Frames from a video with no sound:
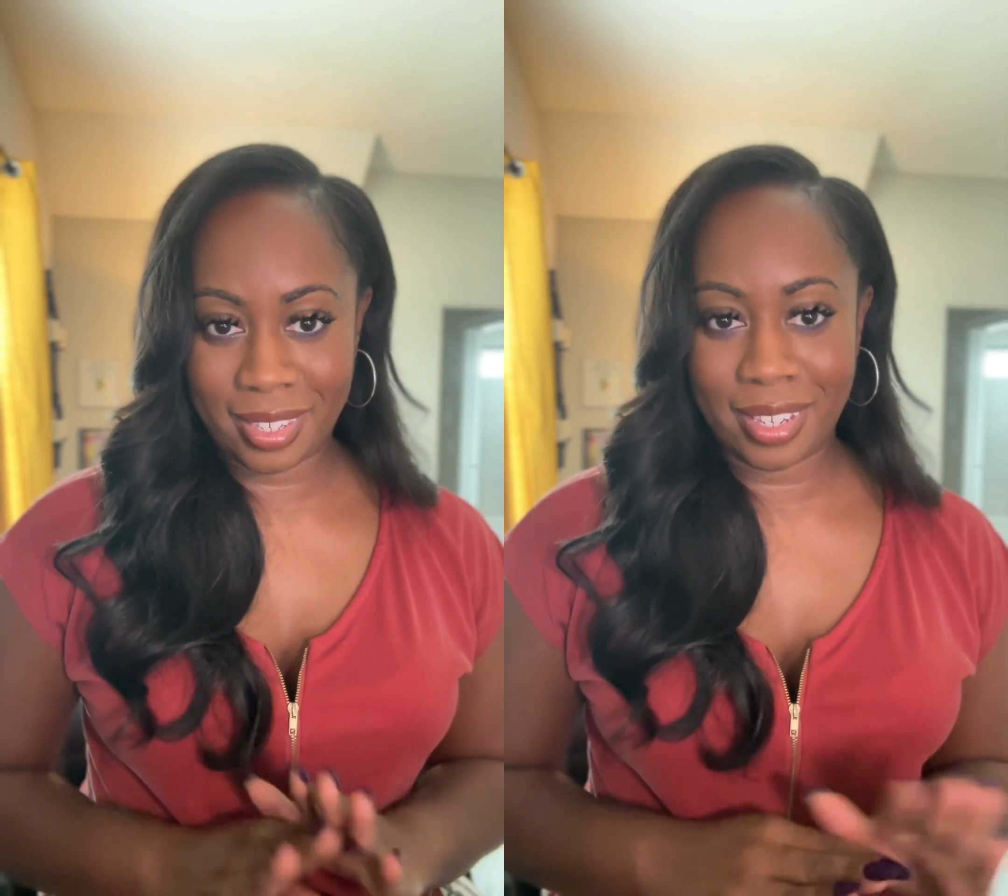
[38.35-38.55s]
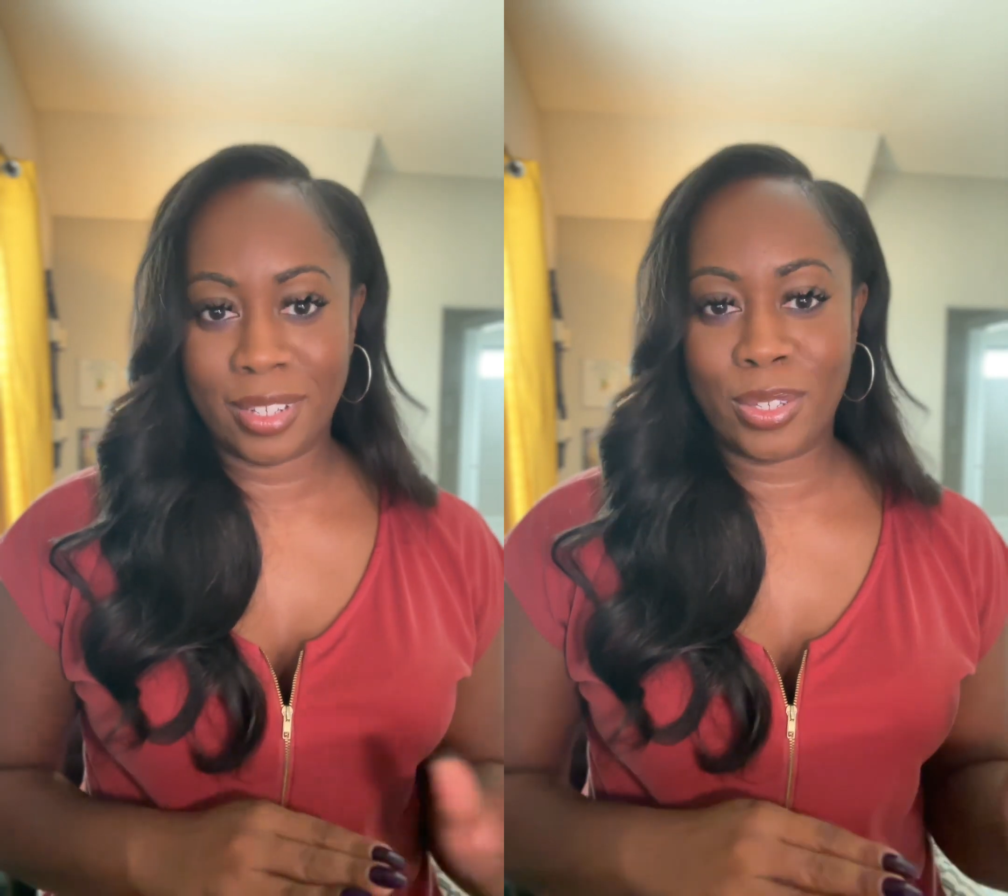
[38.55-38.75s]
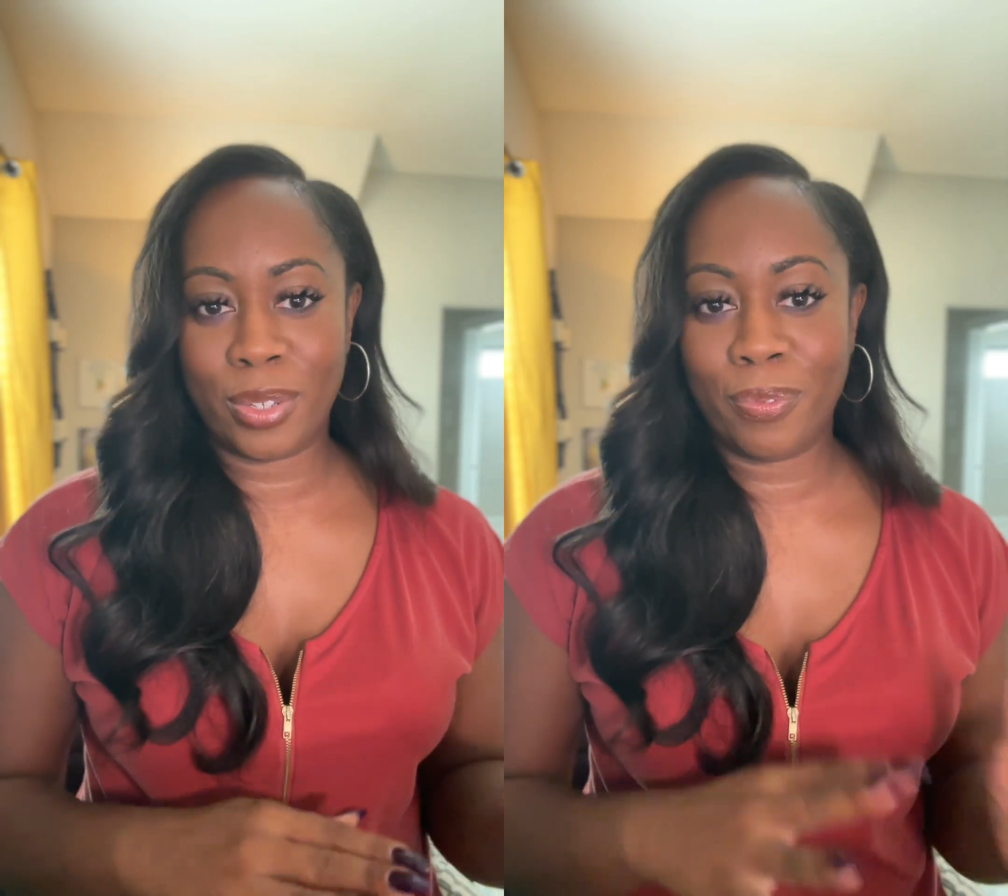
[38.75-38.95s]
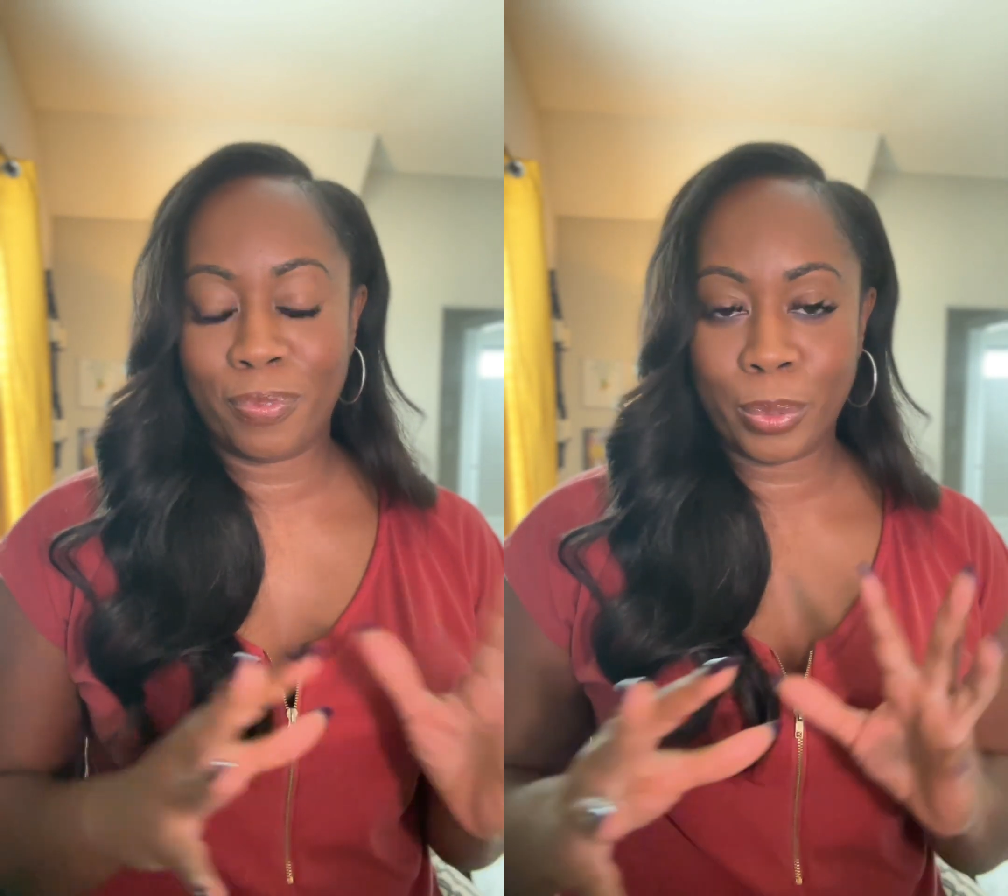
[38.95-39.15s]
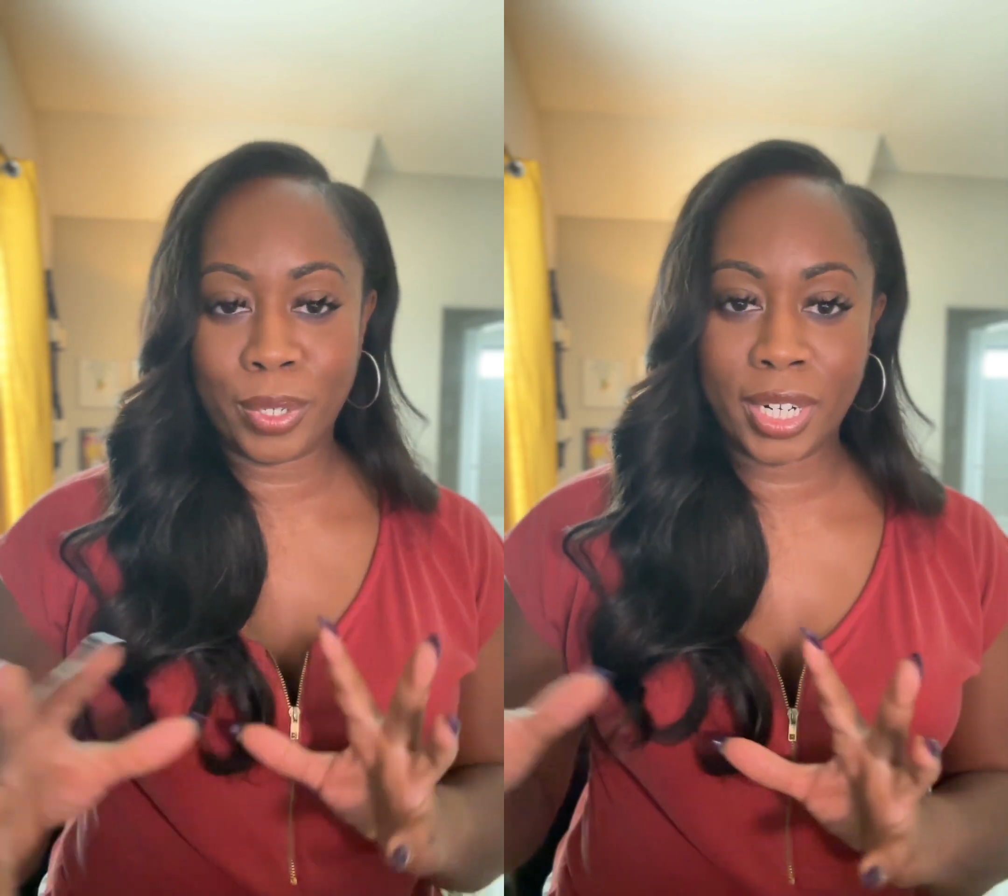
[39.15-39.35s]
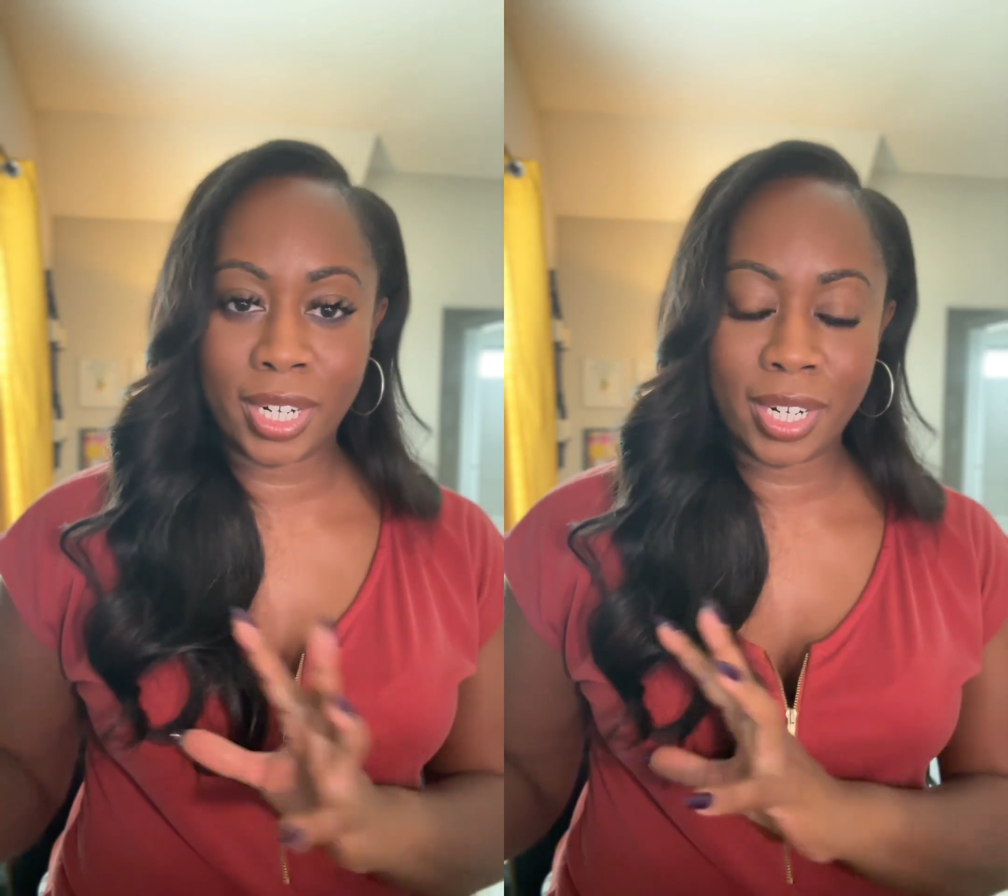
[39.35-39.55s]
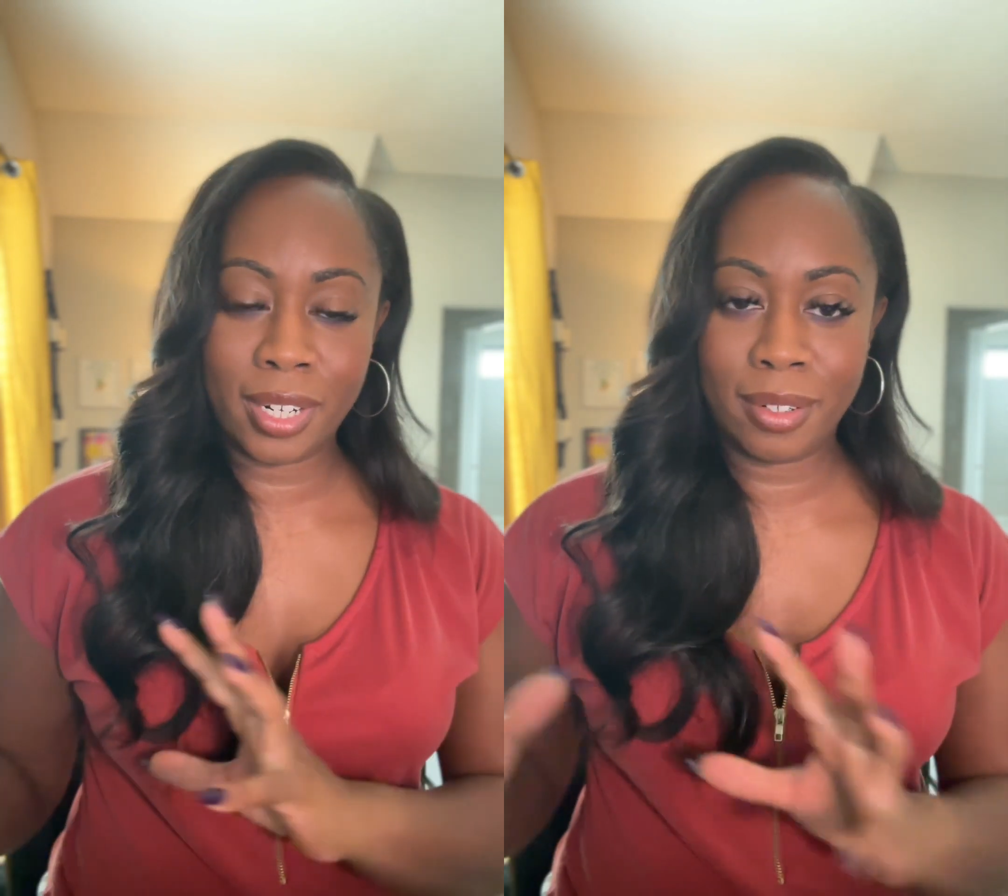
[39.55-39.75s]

into four